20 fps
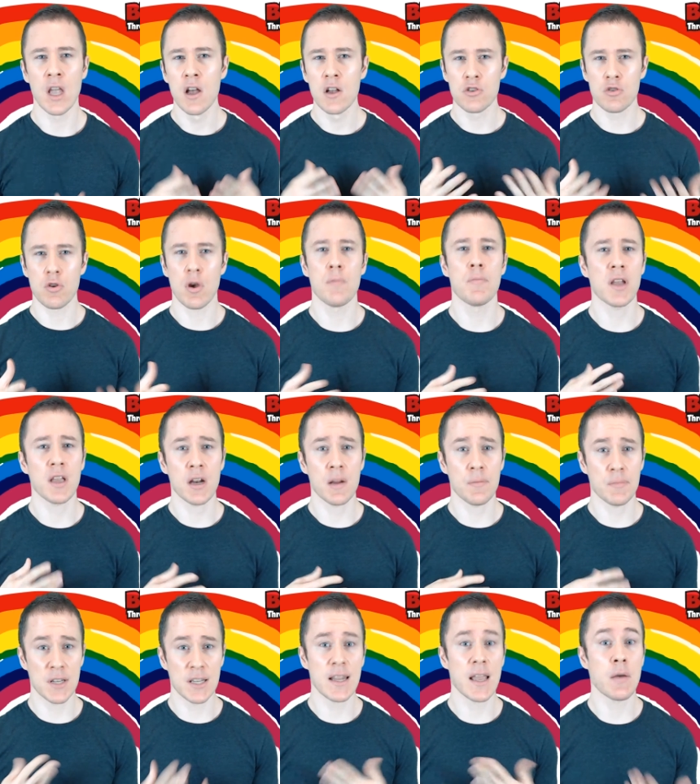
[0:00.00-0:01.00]
So I bring it up
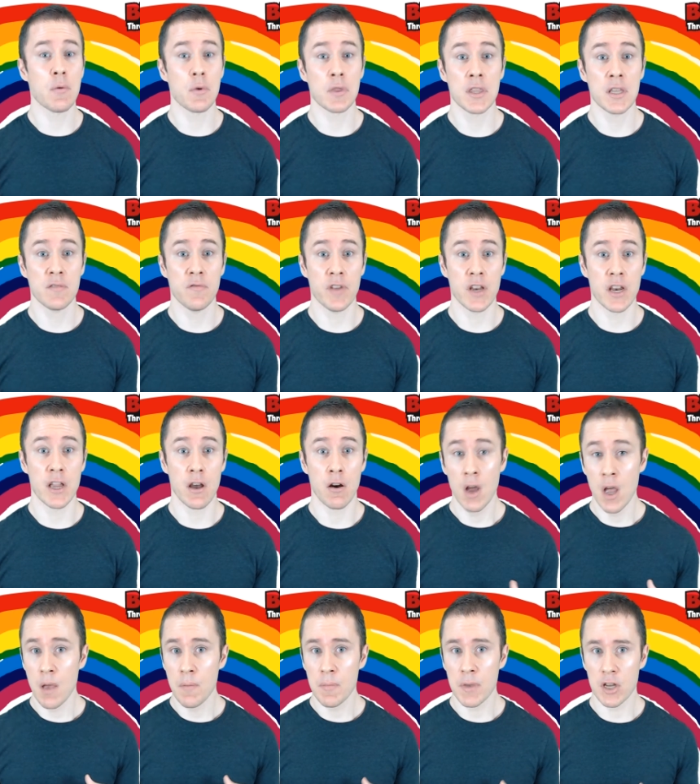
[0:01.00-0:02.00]
today with this video
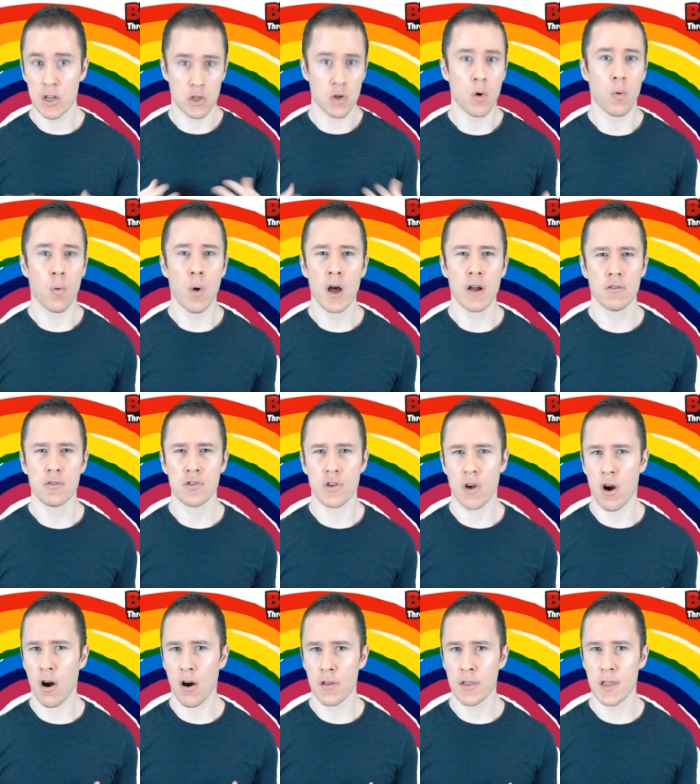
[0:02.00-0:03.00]
because couatls
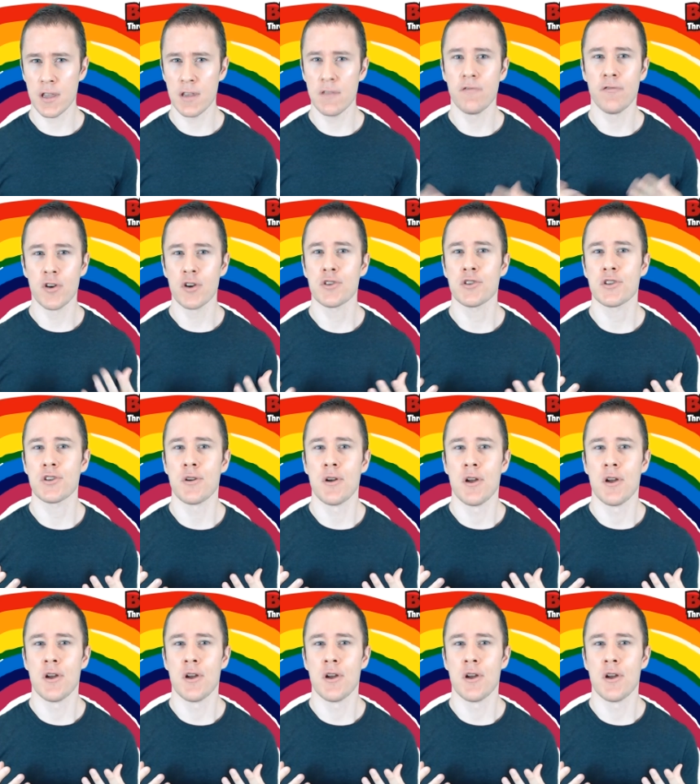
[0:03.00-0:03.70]
are the first